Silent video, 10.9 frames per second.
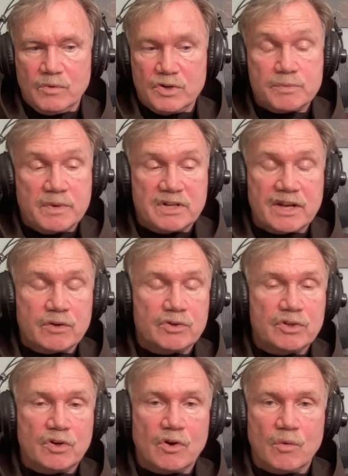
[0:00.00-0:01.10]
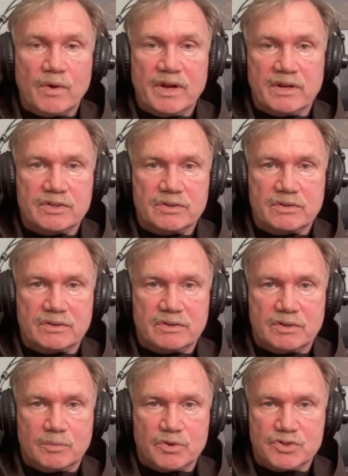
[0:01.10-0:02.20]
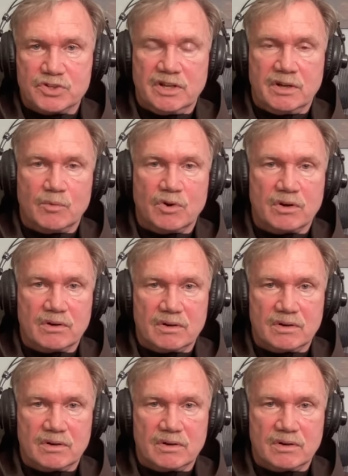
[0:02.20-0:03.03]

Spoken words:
Which meant I couldn't go away to prison anymore,